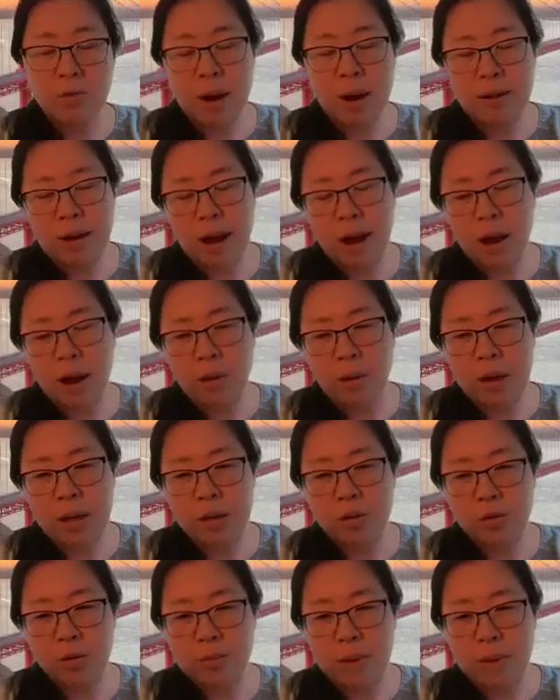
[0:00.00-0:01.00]
right now
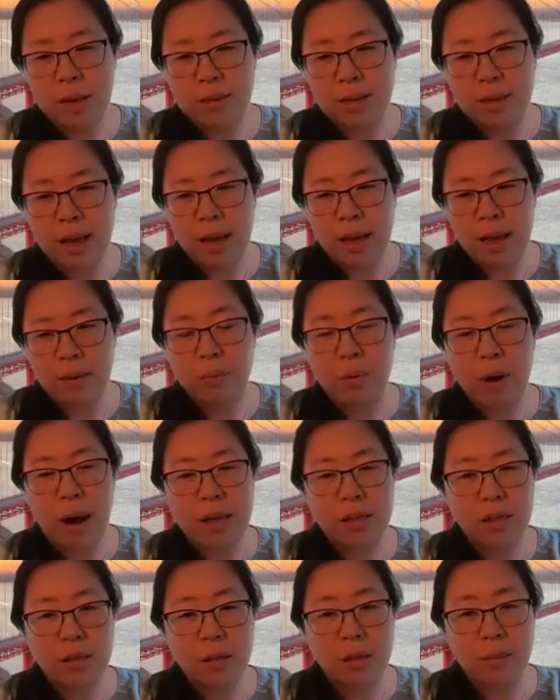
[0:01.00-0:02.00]
is to maintain
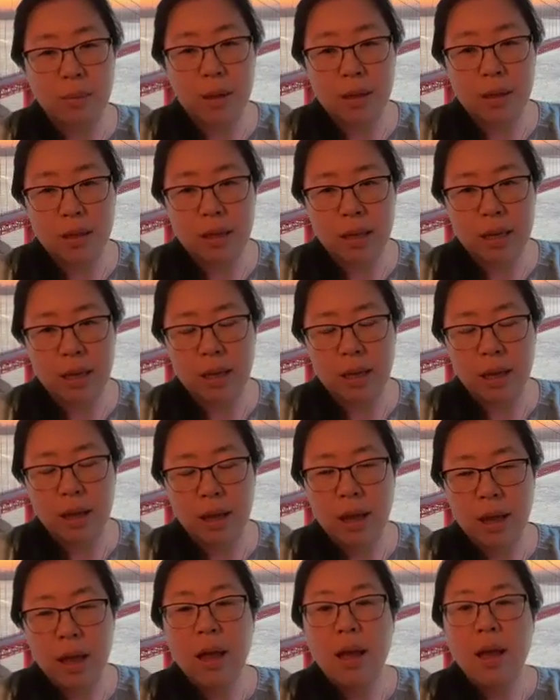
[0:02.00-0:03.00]
price stability
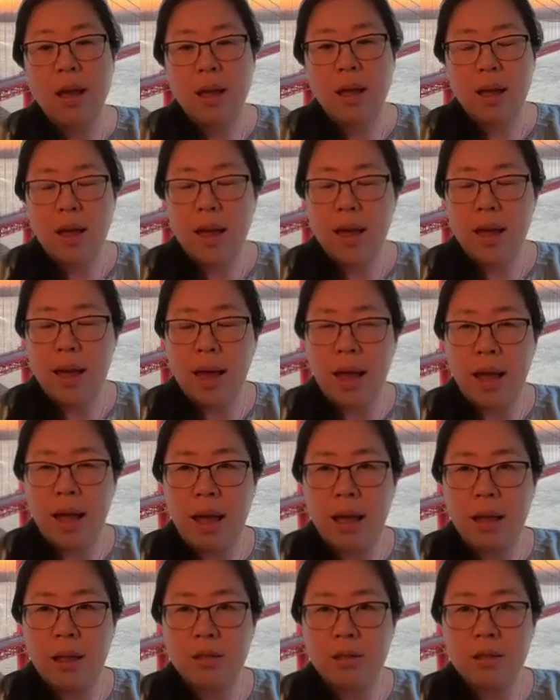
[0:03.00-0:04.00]

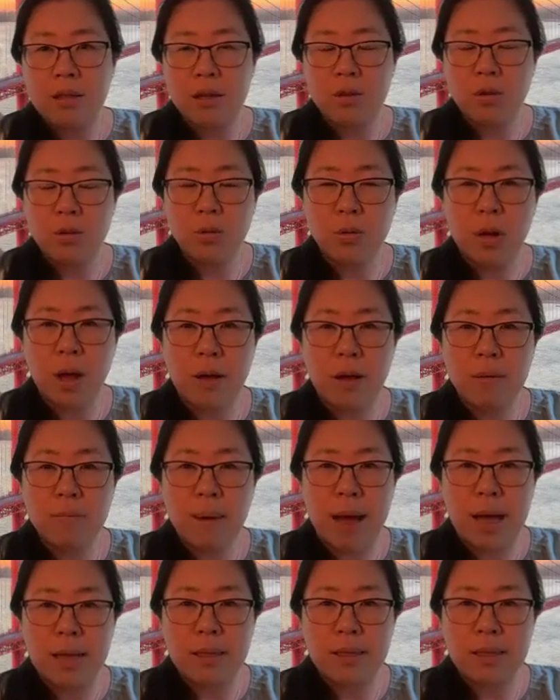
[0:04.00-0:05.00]
and to
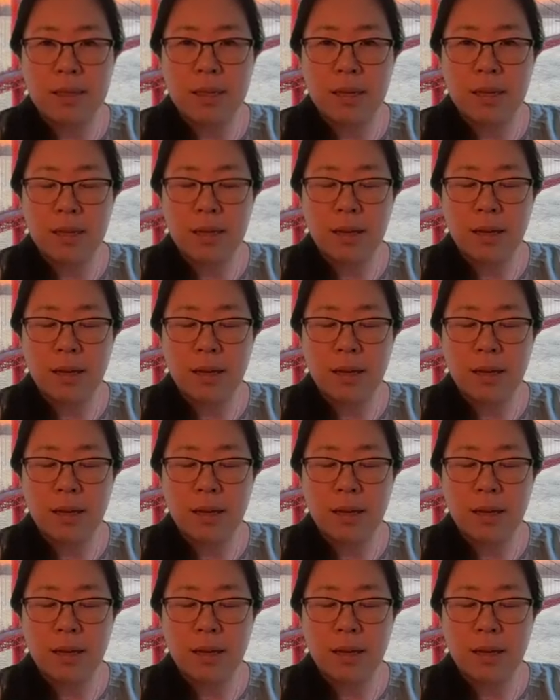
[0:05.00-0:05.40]
combat